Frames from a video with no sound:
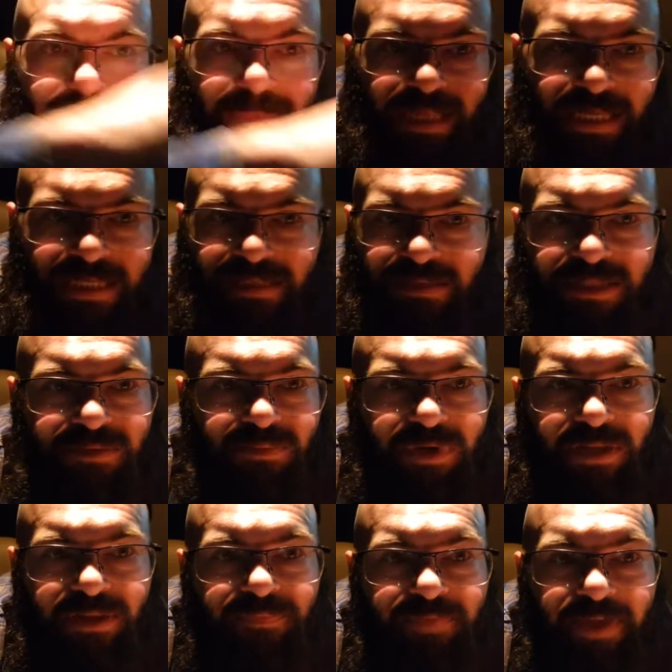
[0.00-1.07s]
it's one
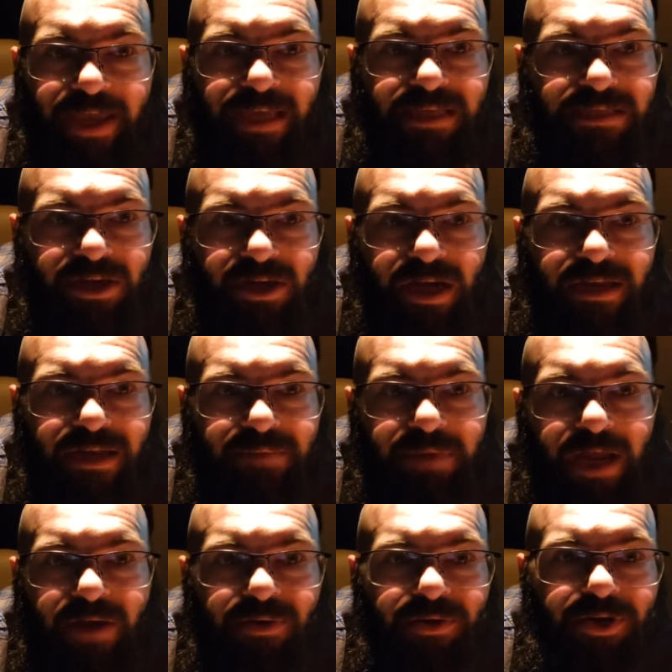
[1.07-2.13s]
of them things. You know, I'm
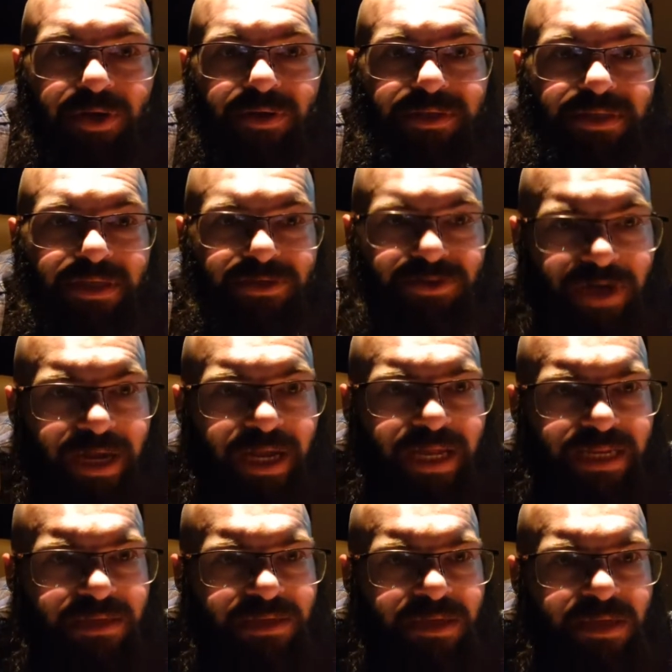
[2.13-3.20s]
not going to know until I try
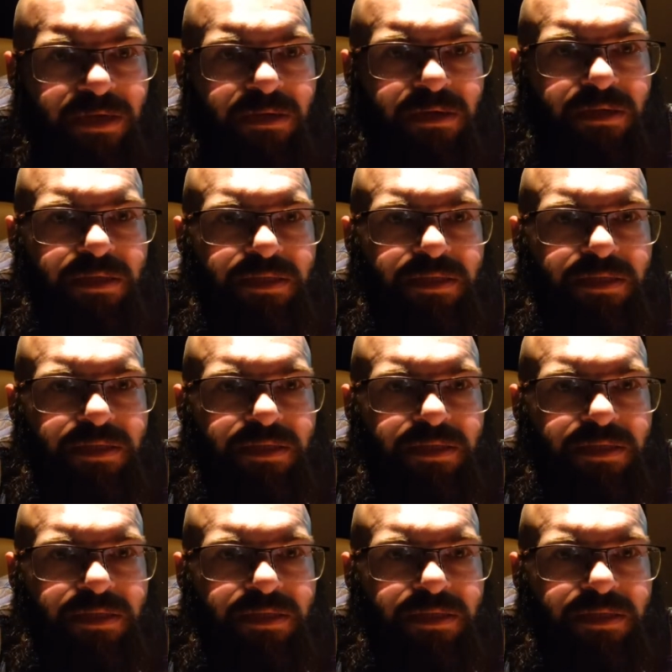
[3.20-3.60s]
it, you know.